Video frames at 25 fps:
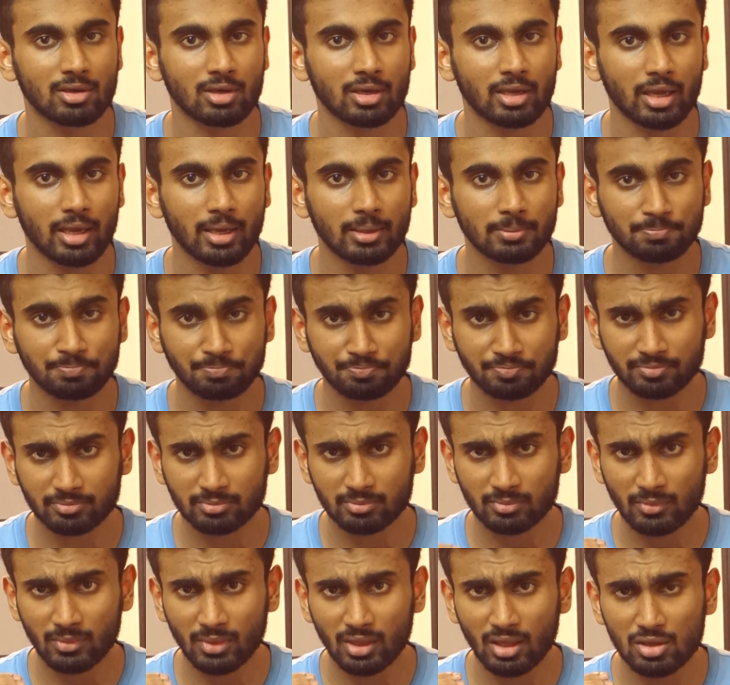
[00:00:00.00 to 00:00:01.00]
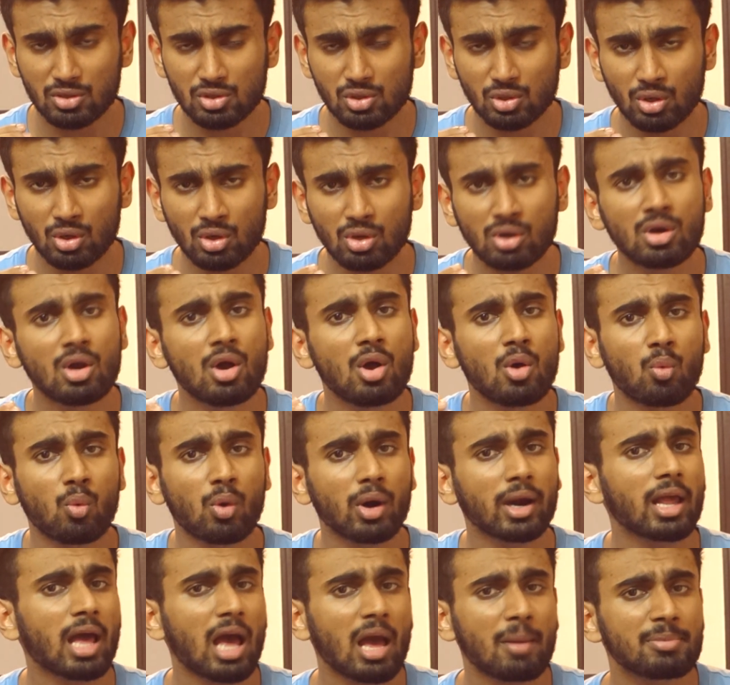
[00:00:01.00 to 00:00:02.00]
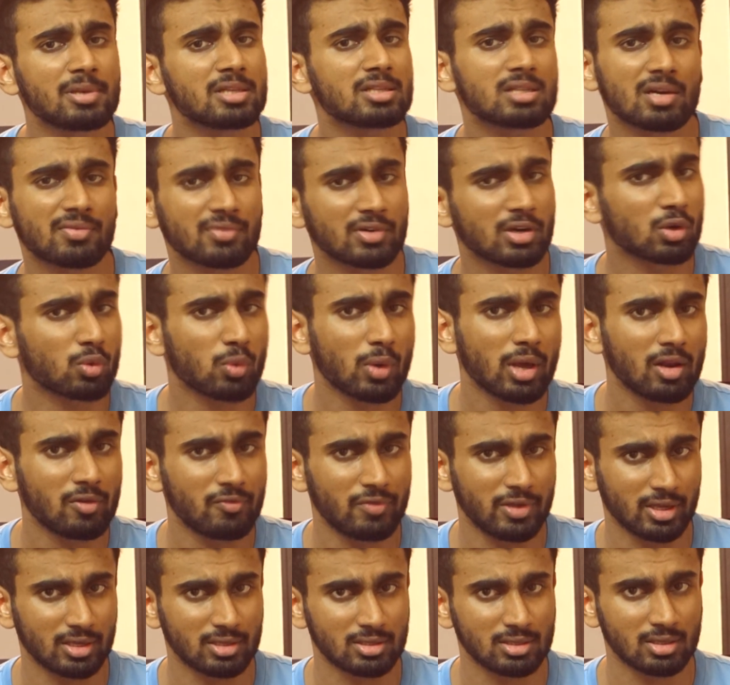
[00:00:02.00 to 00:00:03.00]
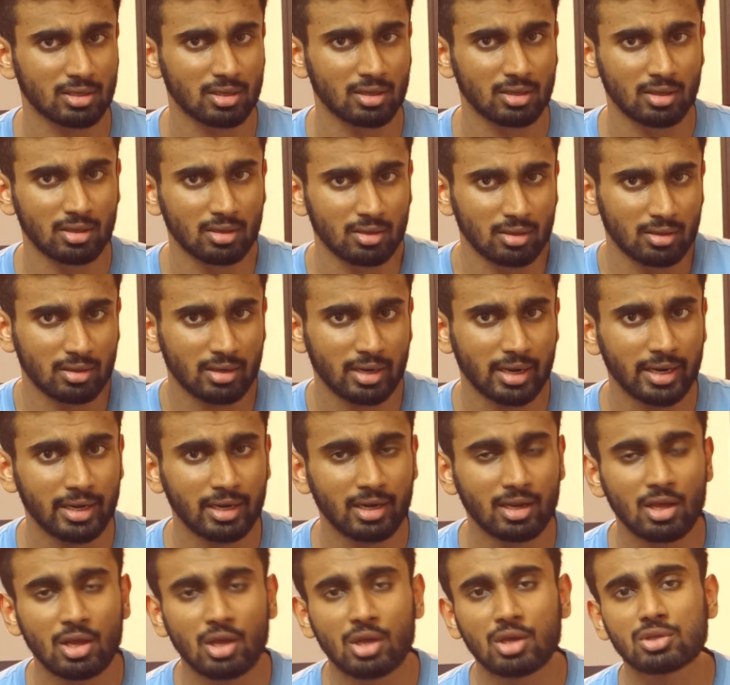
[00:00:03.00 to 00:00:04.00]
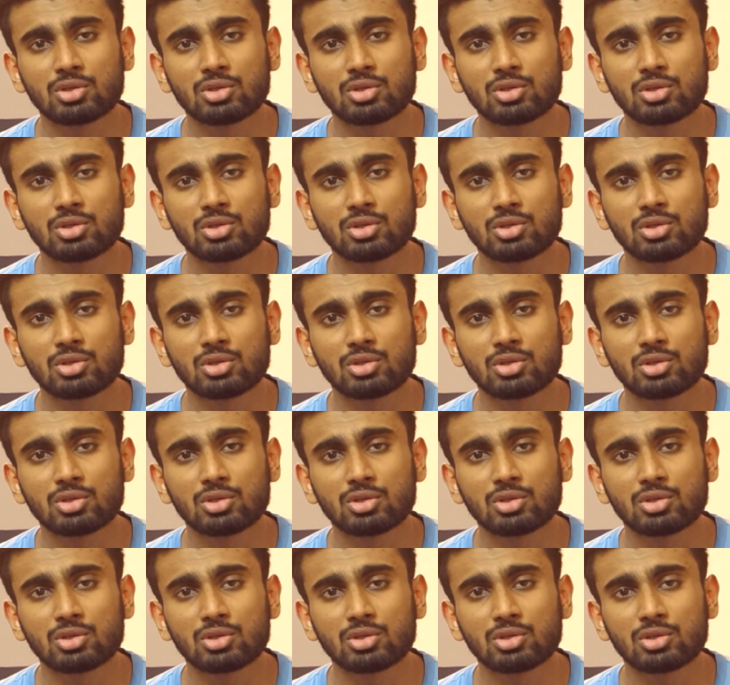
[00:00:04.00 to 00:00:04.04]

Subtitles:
Okay, so what happens after 12 weeks, right?